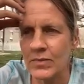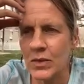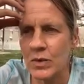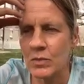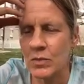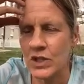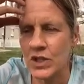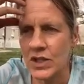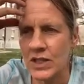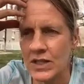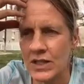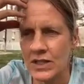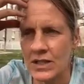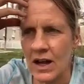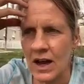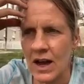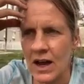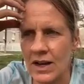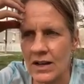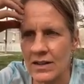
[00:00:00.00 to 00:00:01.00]
which is
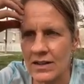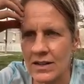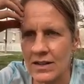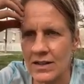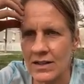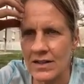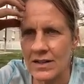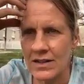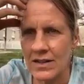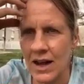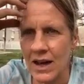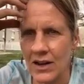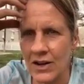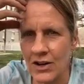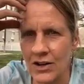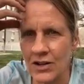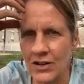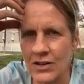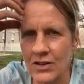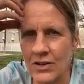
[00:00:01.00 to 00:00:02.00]
not the
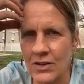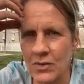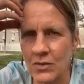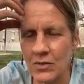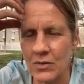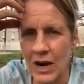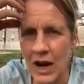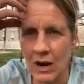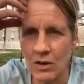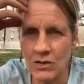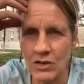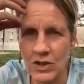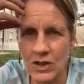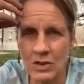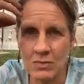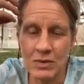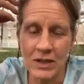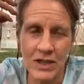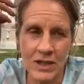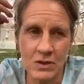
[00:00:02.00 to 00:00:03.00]
desired route, just
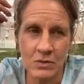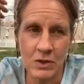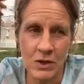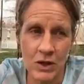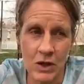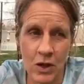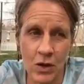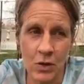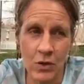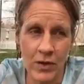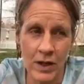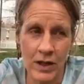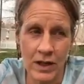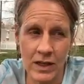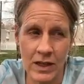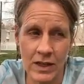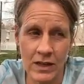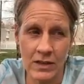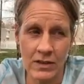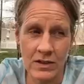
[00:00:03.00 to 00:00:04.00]
because we know that
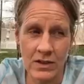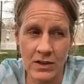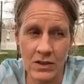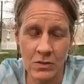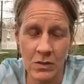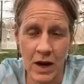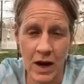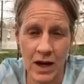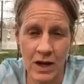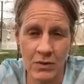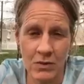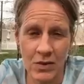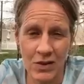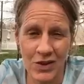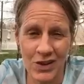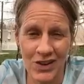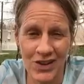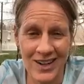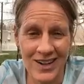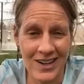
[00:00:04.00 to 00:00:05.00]
kids thrive when
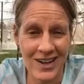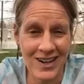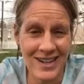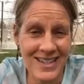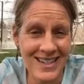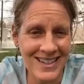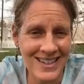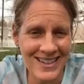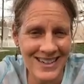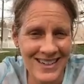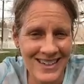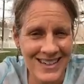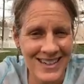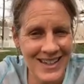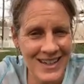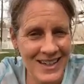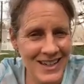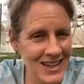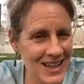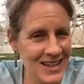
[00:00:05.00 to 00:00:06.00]
they're connected.
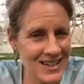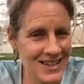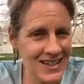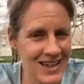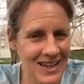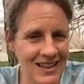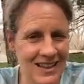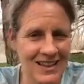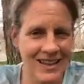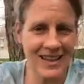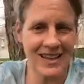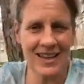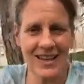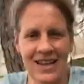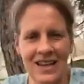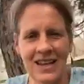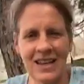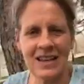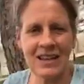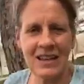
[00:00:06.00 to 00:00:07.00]
It's like the
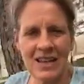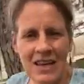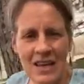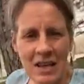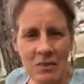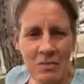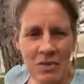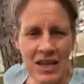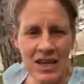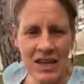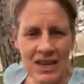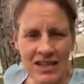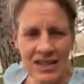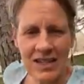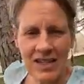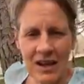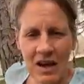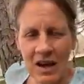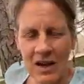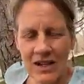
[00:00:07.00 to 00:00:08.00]
key piece
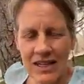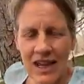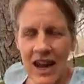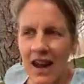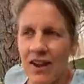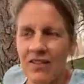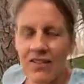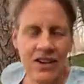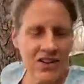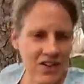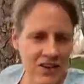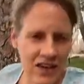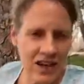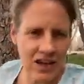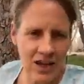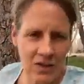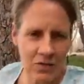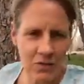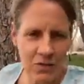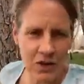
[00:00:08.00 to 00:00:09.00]
to
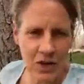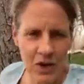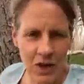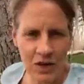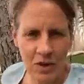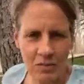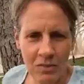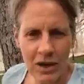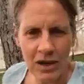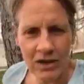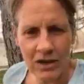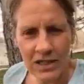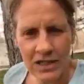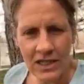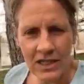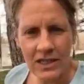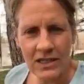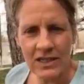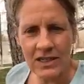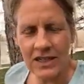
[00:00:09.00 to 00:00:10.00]
everything regarding
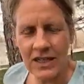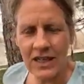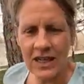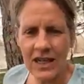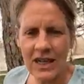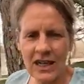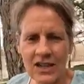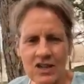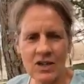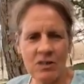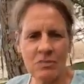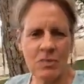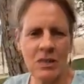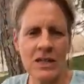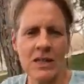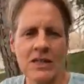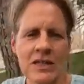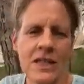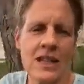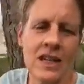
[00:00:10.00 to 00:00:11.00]
parenting is the connection
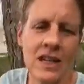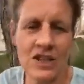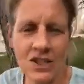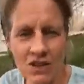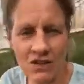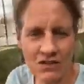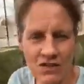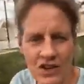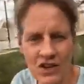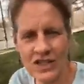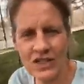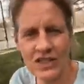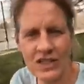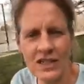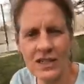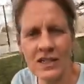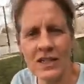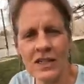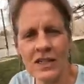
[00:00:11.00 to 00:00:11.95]
piece, connection first.